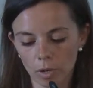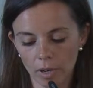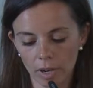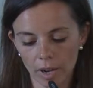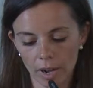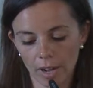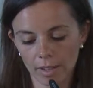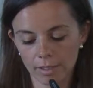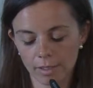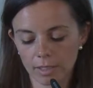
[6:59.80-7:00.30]

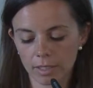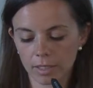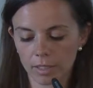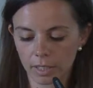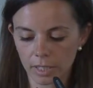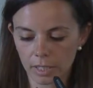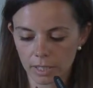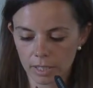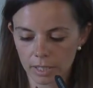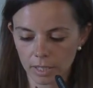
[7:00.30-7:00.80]
cut
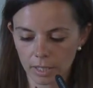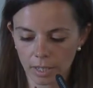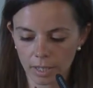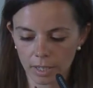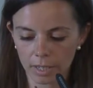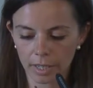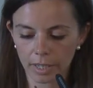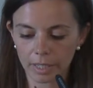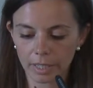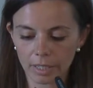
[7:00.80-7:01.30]
these
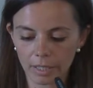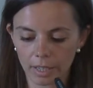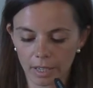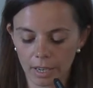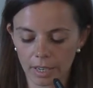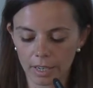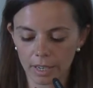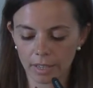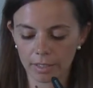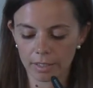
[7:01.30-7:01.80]

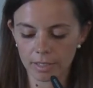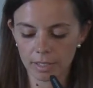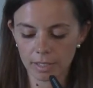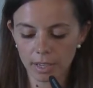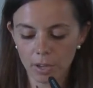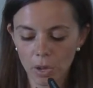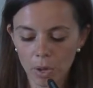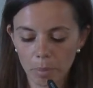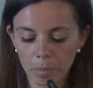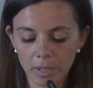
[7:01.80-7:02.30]
N-glycans.
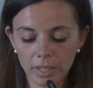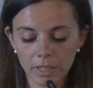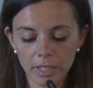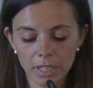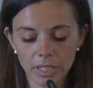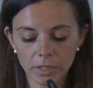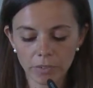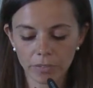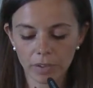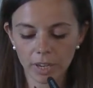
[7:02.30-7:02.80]
But
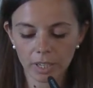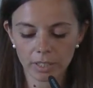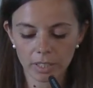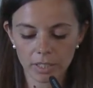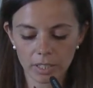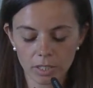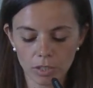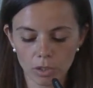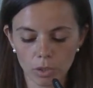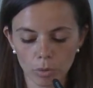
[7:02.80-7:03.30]
this effect
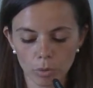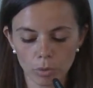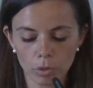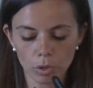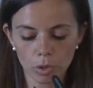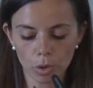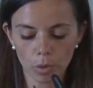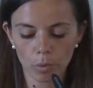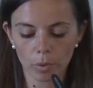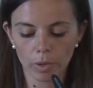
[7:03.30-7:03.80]
is not
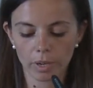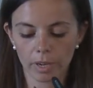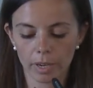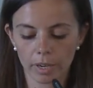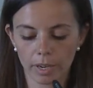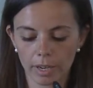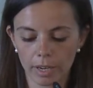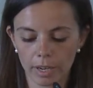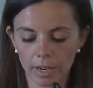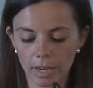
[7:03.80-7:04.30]
so
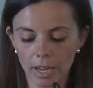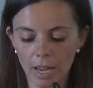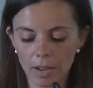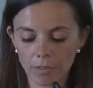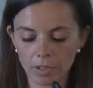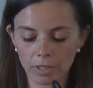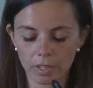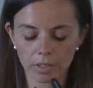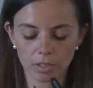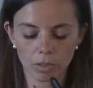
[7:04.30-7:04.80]

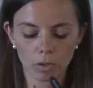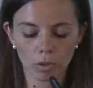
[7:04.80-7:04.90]
evident